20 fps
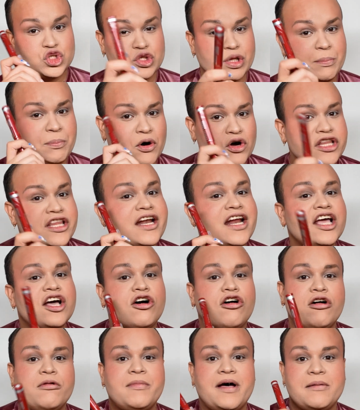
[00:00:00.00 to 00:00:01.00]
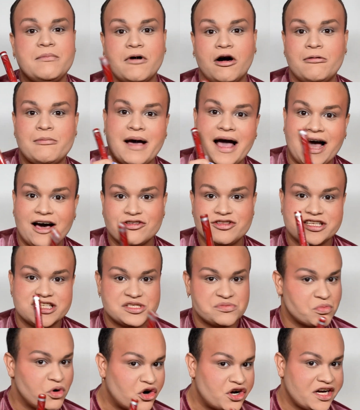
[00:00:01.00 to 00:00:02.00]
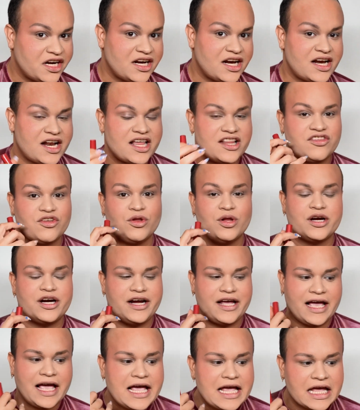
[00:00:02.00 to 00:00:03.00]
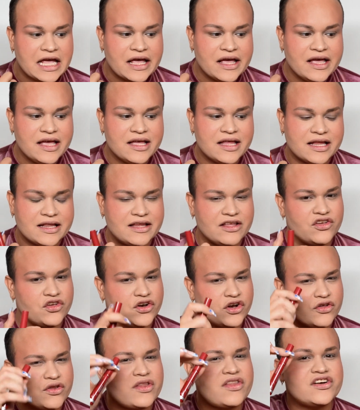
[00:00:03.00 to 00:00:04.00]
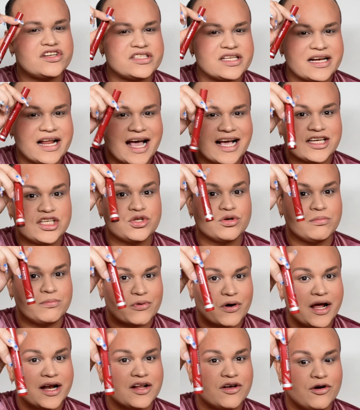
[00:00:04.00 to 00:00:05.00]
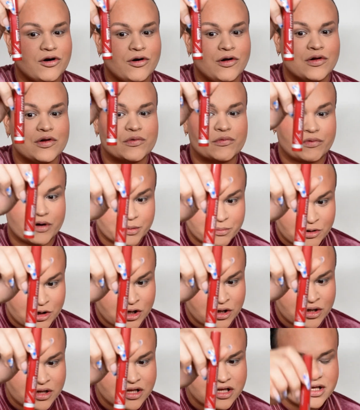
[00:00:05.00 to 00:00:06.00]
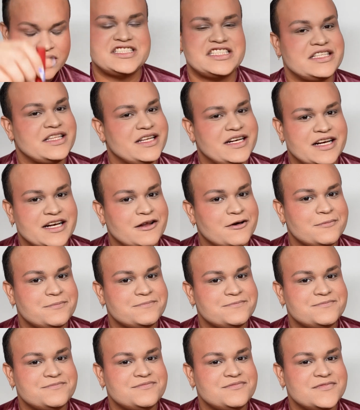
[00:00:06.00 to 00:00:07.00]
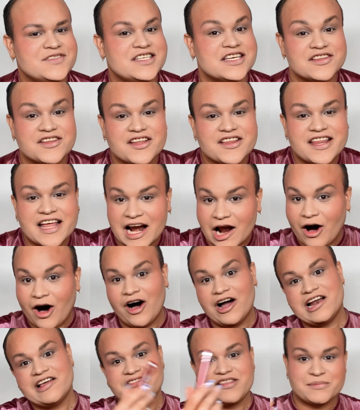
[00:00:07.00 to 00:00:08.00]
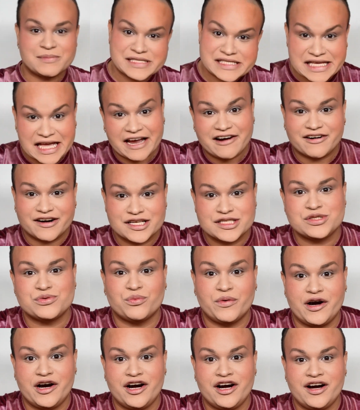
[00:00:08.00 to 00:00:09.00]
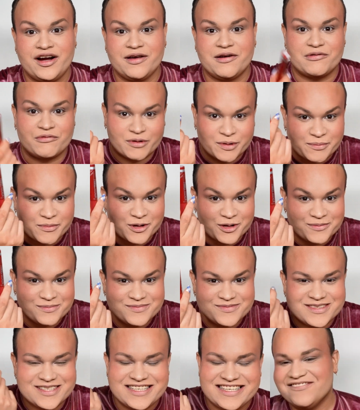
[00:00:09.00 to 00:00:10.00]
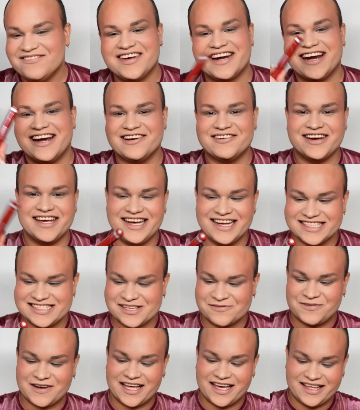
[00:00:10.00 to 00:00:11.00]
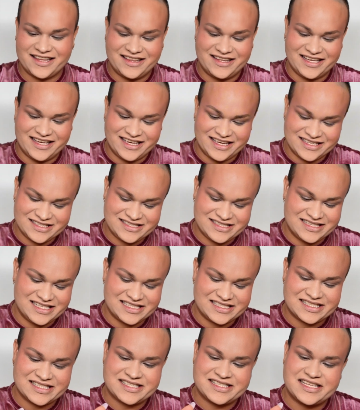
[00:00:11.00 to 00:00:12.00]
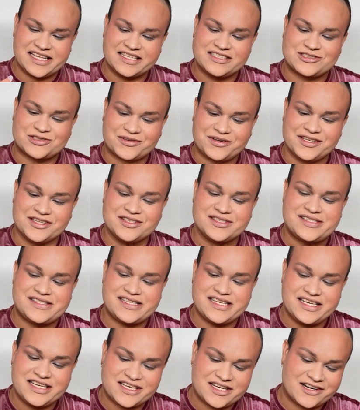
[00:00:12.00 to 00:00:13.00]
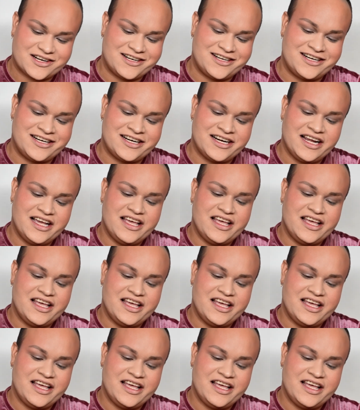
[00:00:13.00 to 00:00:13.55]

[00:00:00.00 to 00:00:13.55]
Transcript: the point that I called my mom out this morning and I told her, hey, did you know that there's an actual brand called Rimmel? She didn't know. She thought that all of the mascaras were Rimmel. But anyway, let's apply this. This is the Thrill Seeker